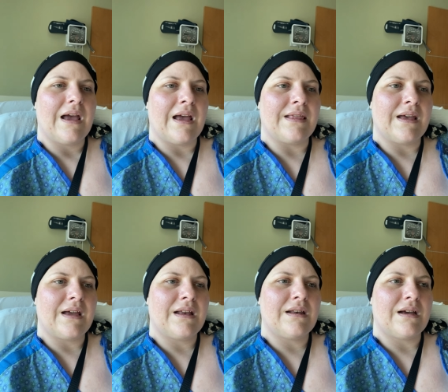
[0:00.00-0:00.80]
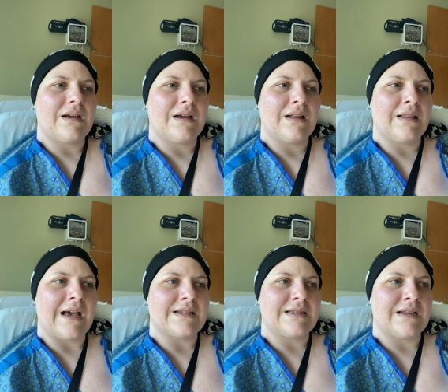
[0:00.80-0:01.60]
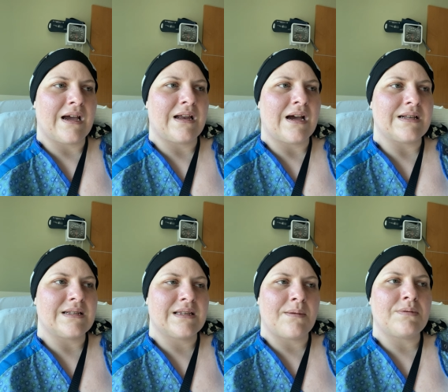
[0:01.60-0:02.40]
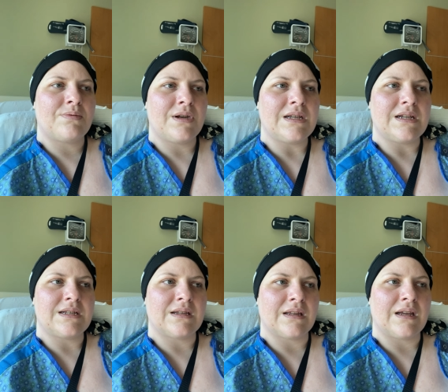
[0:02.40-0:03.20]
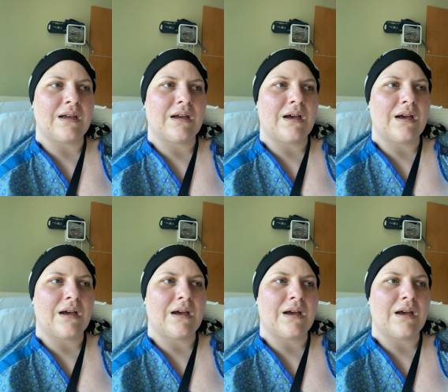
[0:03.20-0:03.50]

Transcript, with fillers: And then last night I slept pretty decently.